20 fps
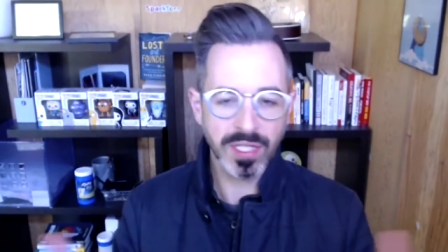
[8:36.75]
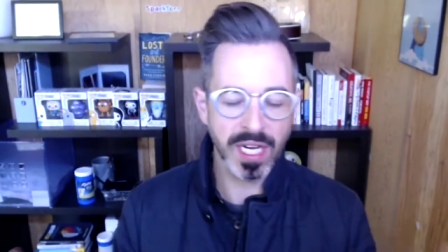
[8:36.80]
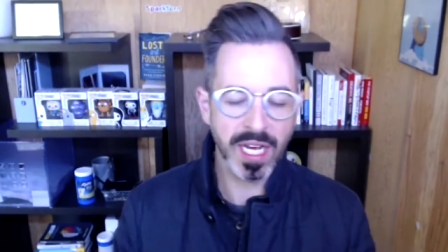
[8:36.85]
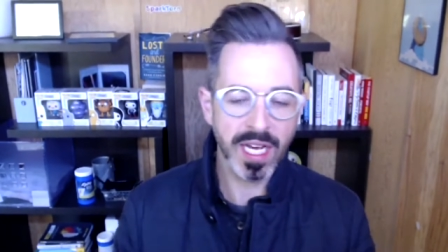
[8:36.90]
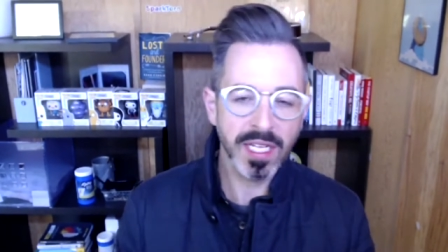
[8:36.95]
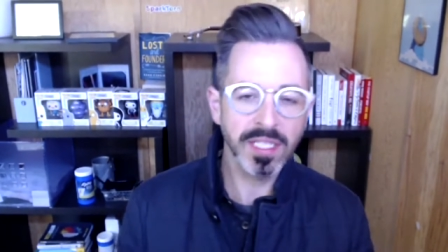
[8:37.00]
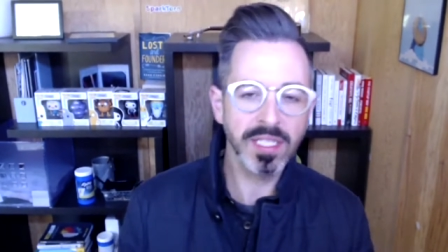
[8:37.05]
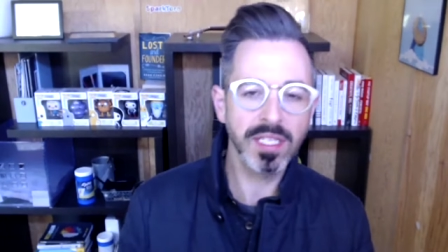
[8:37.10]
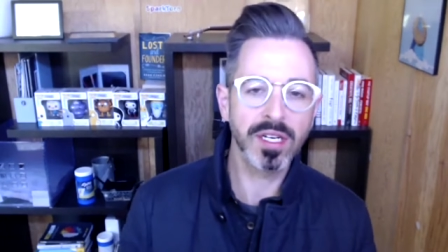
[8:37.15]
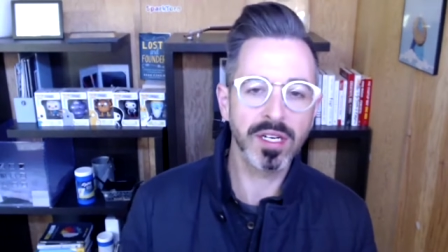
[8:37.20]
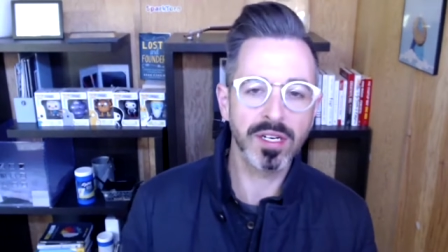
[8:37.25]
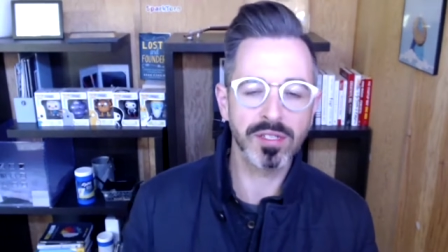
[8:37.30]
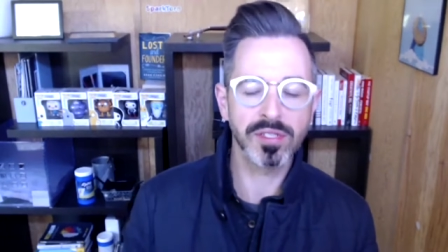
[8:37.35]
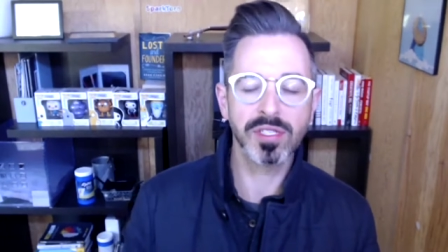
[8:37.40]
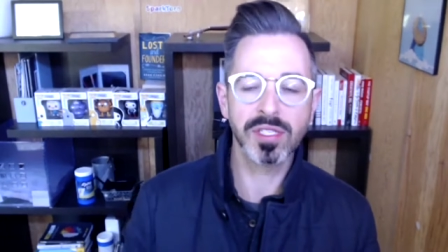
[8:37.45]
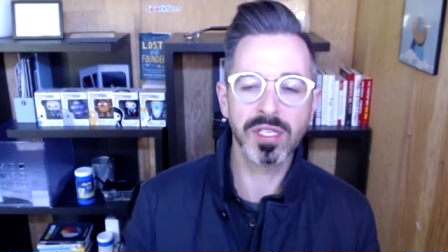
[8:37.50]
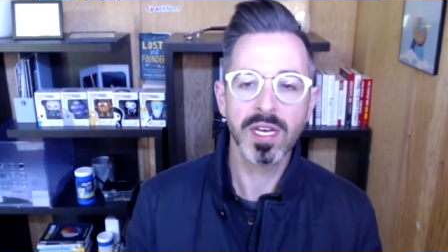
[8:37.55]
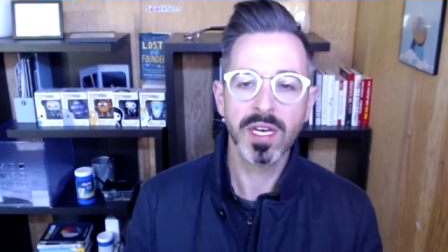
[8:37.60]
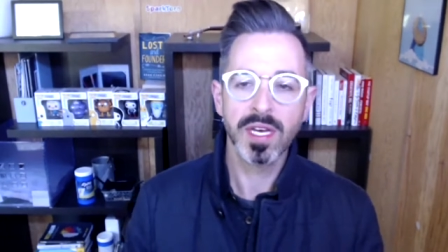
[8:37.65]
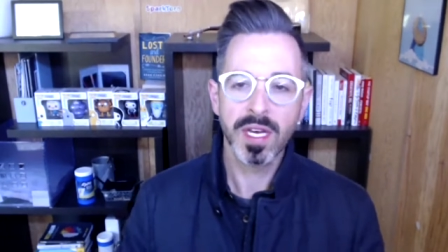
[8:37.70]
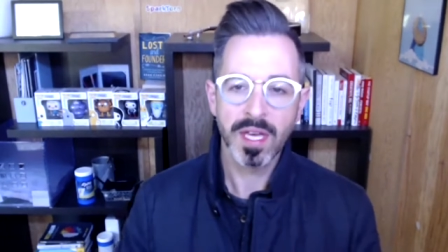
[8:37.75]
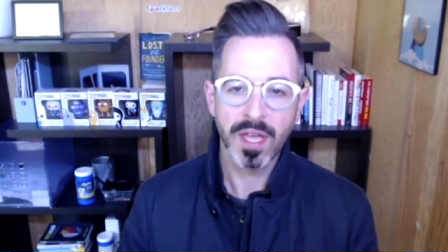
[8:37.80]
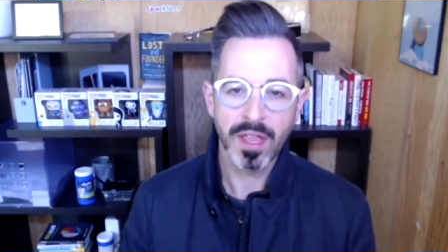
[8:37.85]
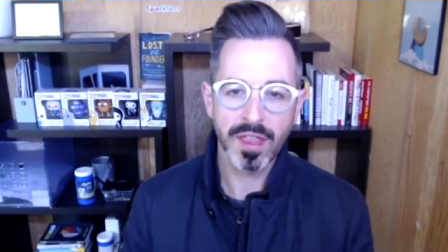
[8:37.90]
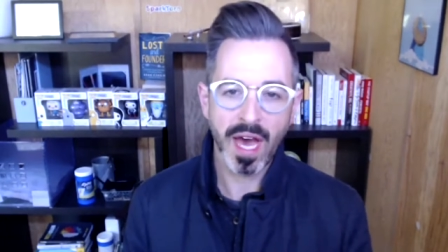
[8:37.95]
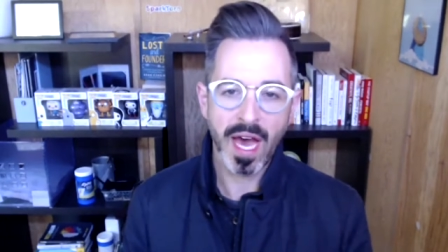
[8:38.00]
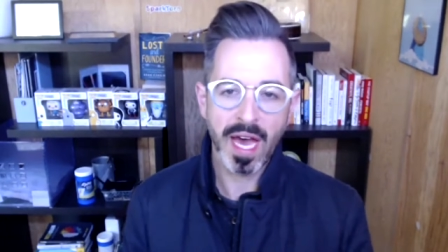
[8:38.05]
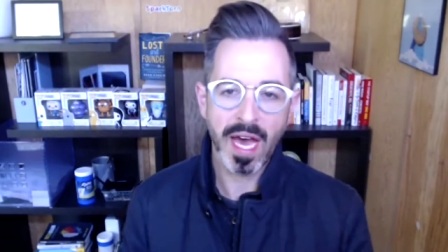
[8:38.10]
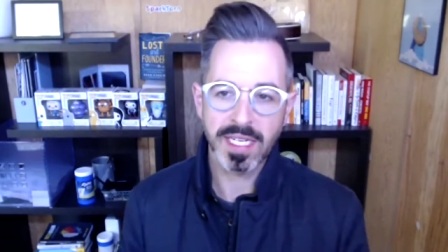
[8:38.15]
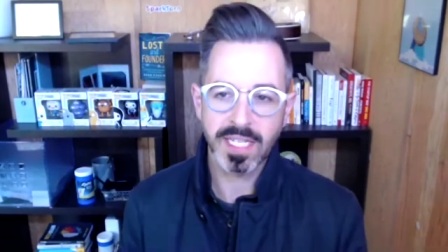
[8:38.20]
10 years
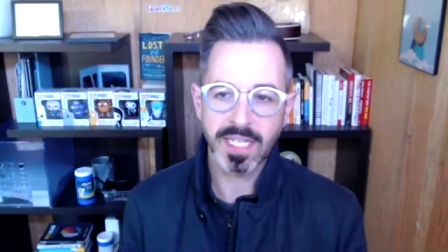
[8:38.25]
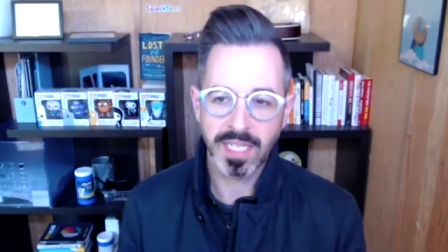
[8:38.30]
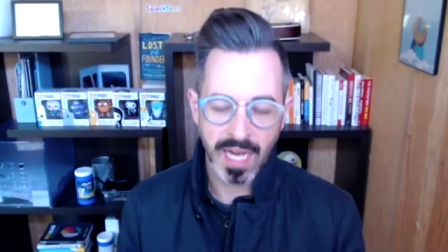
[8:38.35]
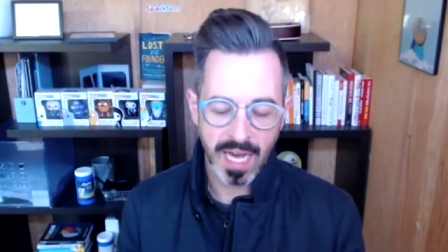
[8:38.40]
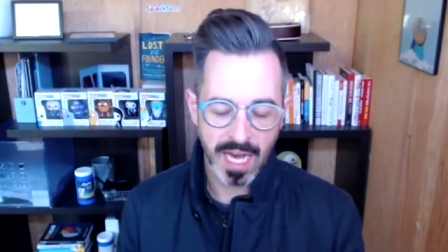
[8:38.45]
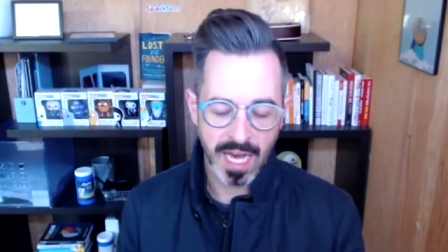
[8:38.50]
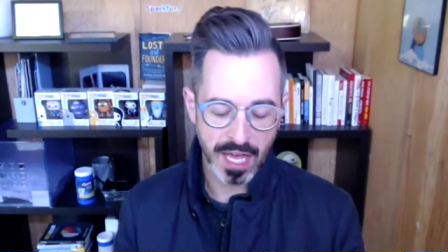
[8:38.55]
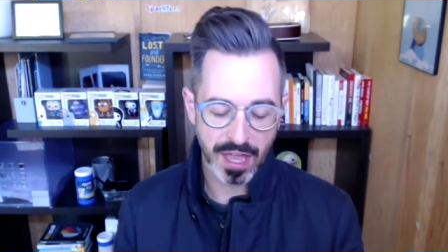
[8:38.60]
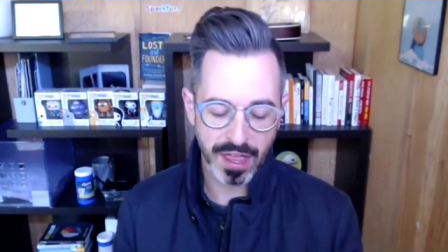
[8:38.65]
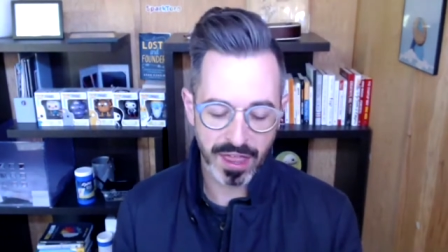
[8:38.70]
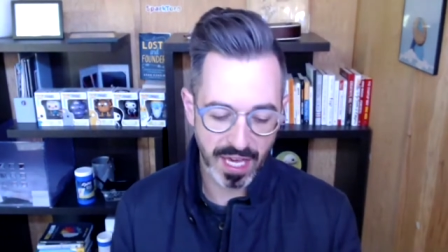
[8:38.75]
that uh,